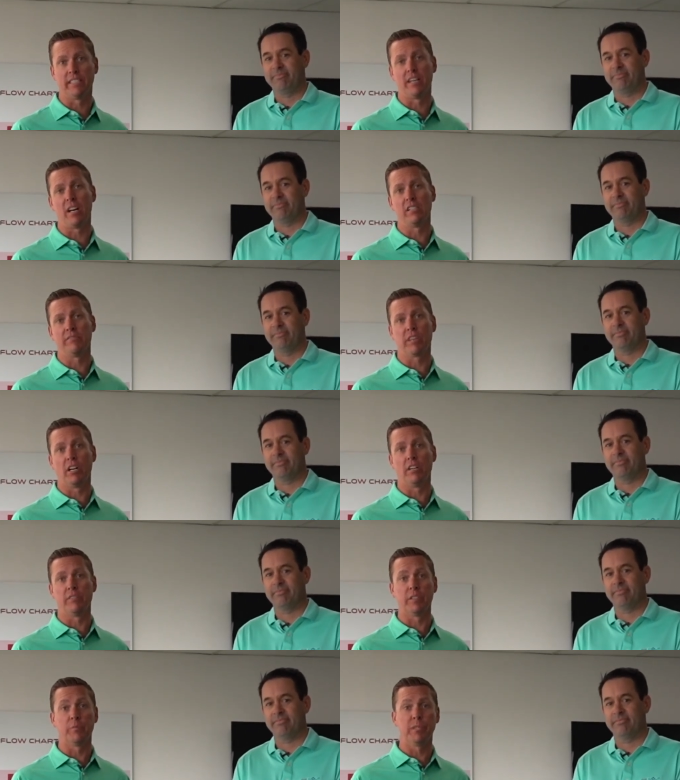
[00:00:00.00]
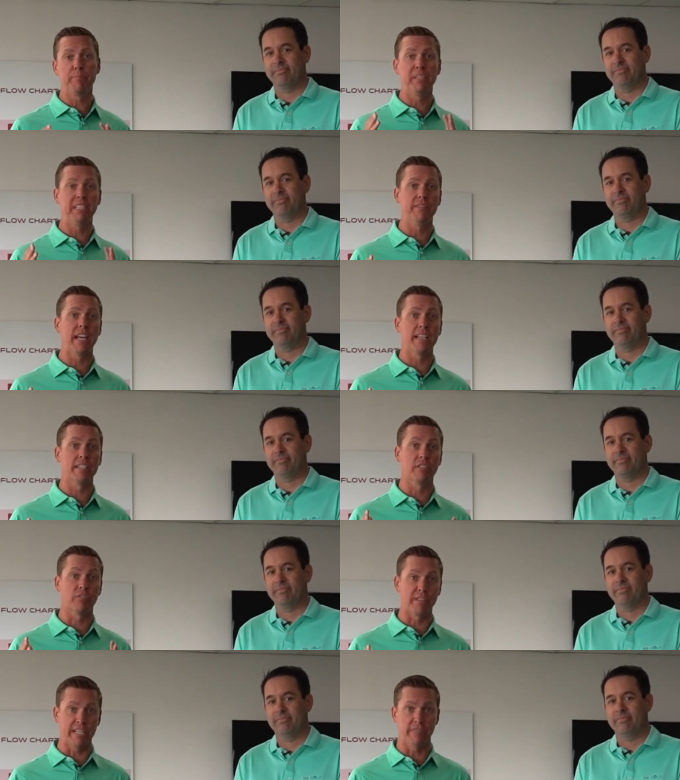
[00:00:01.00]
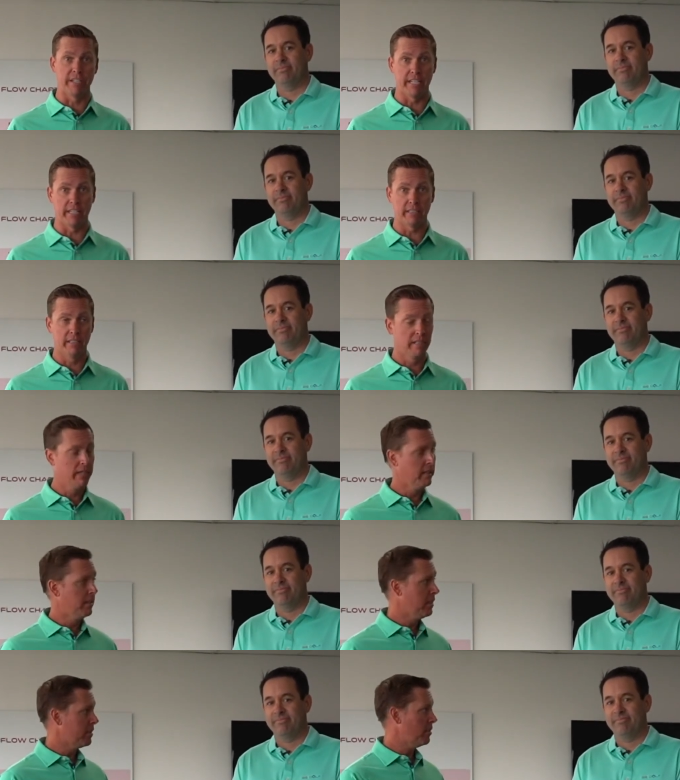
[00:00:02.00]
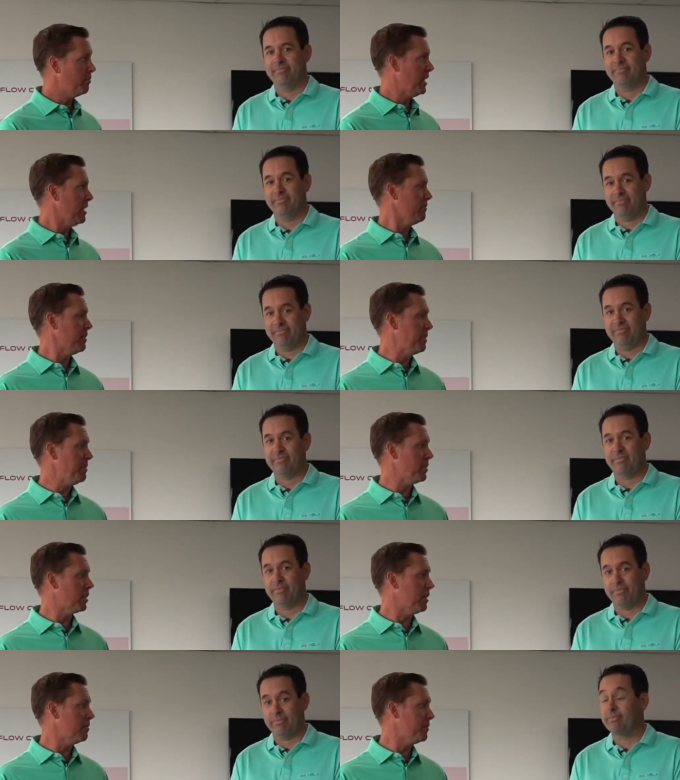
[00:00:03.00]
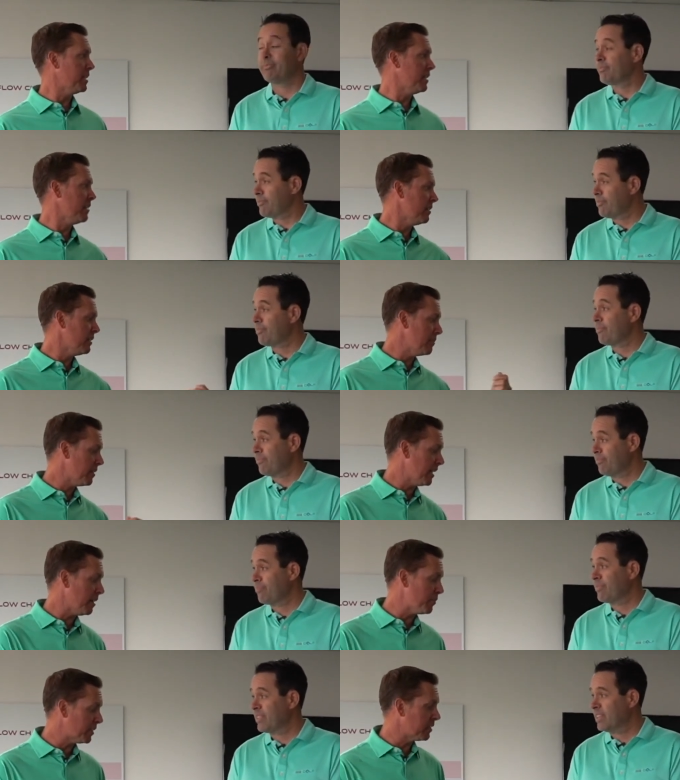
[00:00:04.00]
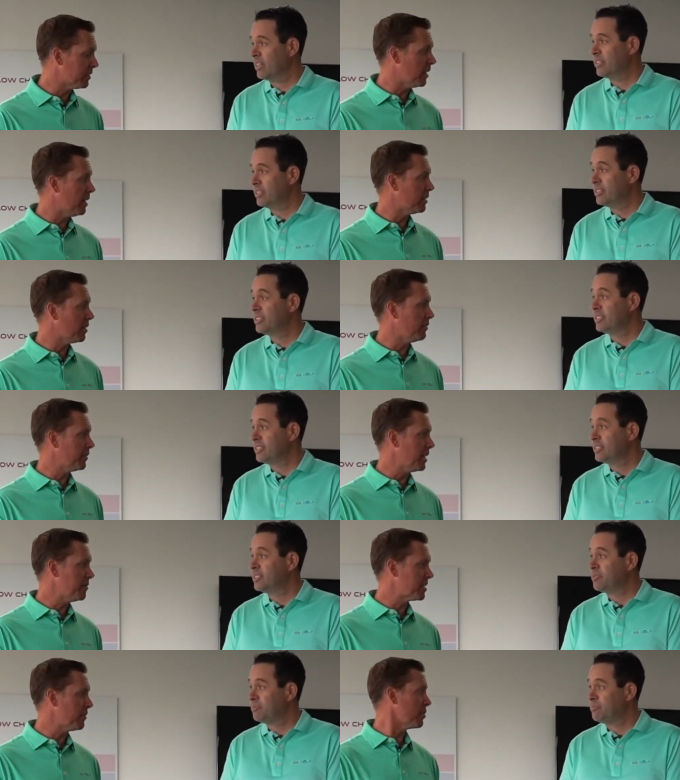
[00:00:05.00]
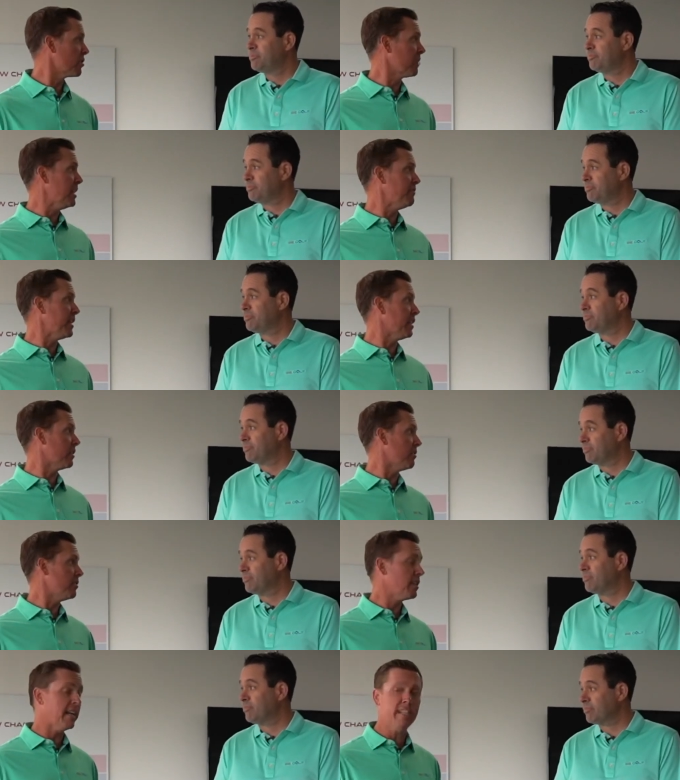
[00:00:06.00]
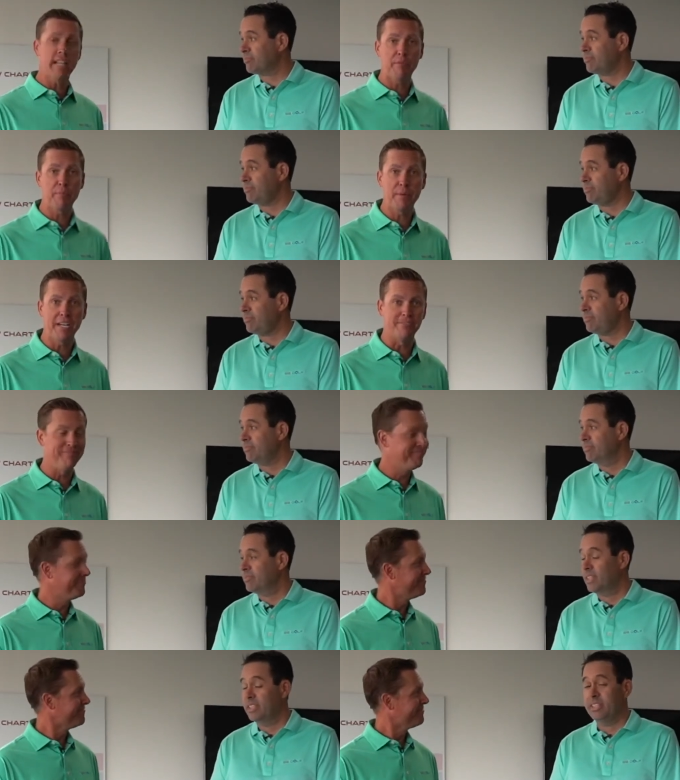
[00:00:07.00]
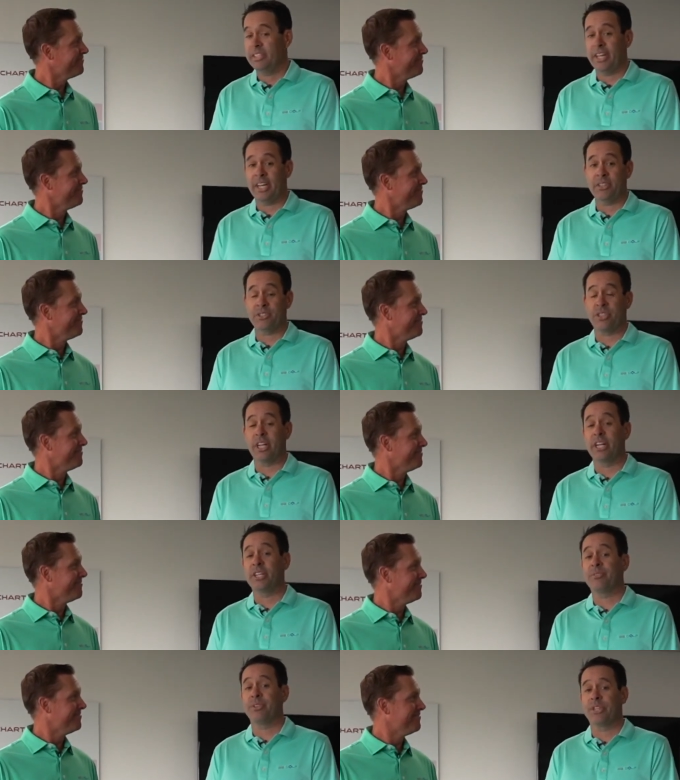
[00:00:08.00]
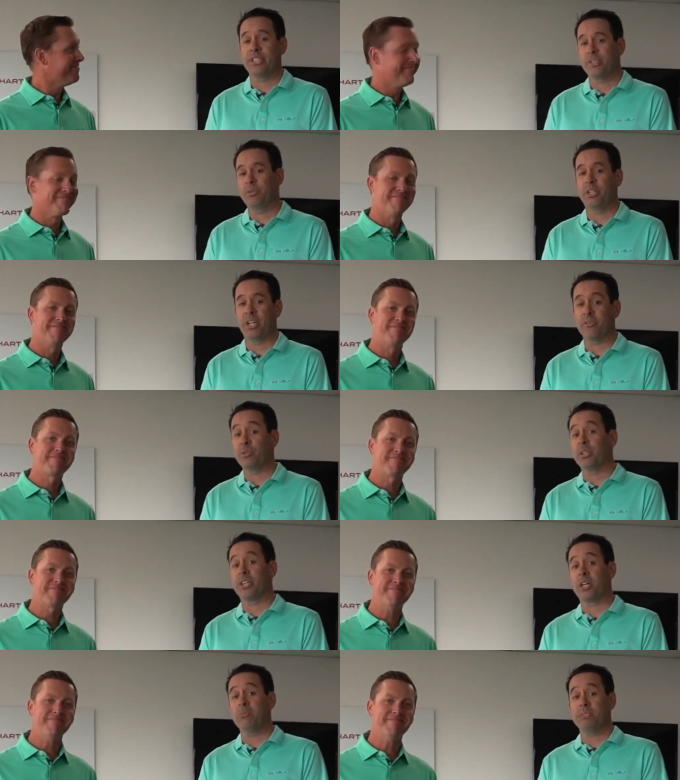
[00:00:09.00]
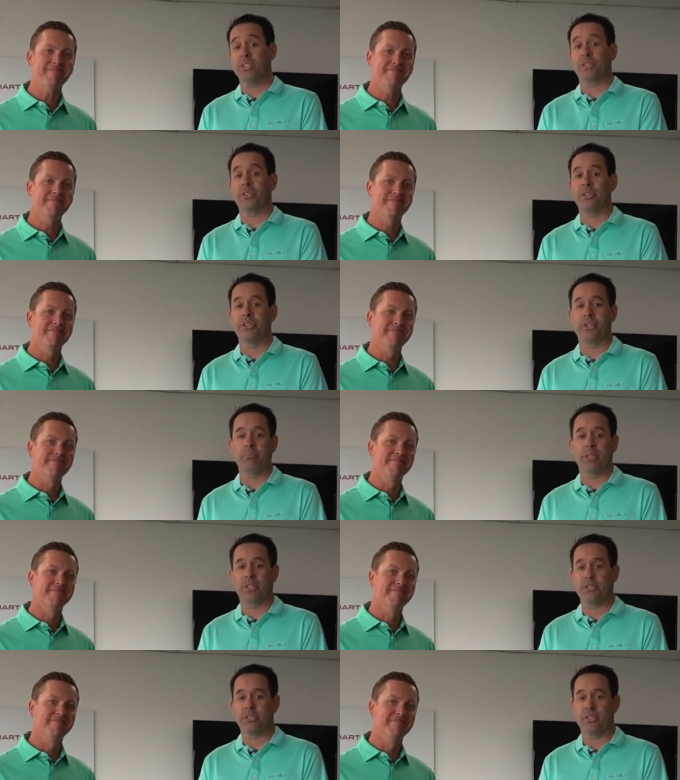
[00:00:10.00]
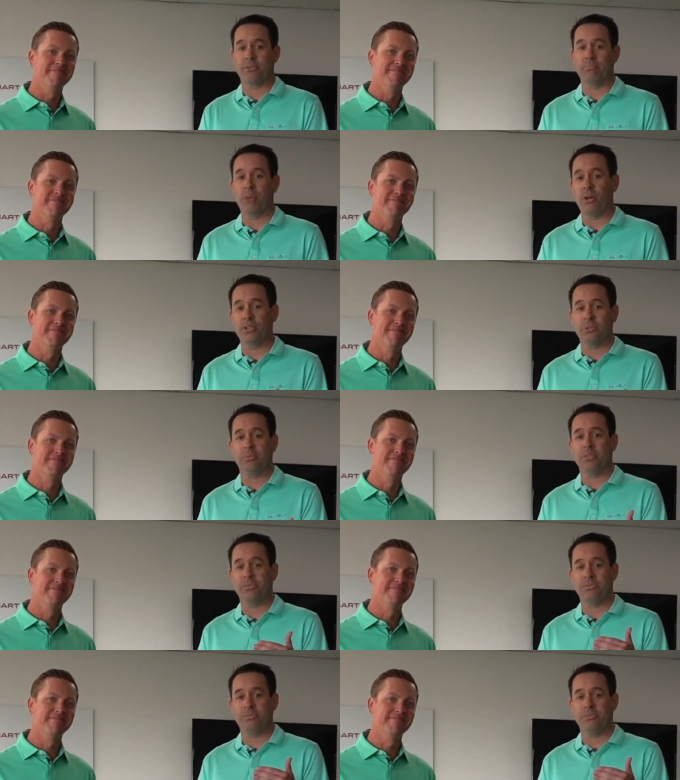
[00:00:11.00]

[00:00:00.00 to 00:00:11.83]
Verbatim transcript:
Speaker 1: in all of golf, and we believe that is green reading. So Ben, when people come here and they want help with their uh, golf game, as
Speaker 2: far as green reading goes, how do you help them out? Yeah, there's a lot of different things that we cover when it comes to green reading because there's multiple